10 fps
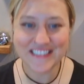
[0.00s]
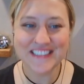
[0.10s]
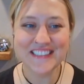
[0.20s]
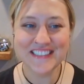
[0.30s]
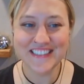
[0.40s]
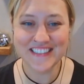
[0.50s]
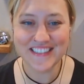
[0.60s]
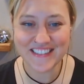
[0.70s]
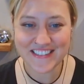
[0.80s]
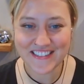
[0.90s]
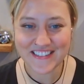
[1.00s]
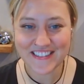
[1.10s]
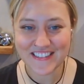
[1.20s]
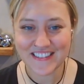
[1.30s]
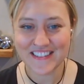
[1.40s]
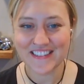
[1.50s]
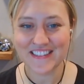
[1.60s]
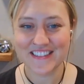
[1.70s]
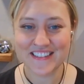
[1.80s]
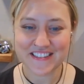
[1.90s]

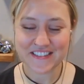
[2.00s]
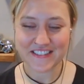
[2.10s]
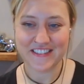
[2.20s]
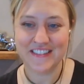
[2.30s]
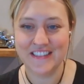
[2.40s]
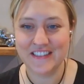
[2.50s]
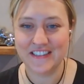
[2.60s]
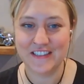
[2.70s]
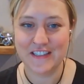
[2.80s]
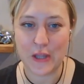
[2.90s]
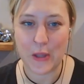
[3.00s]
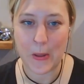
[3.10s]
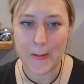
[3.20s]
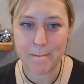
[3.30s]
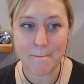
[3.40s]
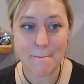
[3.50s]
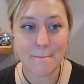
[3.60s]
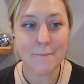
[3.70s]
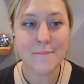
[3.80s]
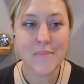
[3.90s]

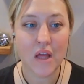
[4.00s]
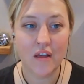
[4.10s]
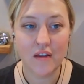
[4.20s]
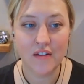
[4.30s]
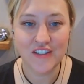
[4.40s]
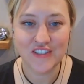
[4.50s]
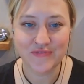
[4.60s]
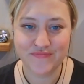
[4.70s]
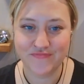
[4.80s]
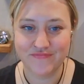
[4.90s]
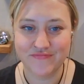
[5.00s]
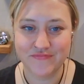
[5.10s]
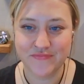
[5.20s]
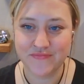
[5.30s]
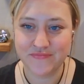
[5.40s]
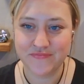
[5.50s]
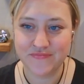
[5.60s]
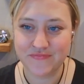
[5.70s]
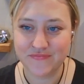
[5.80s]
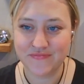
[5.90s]

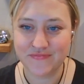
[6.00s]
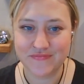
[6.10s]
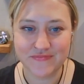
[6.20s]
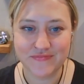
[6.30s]
[no speech]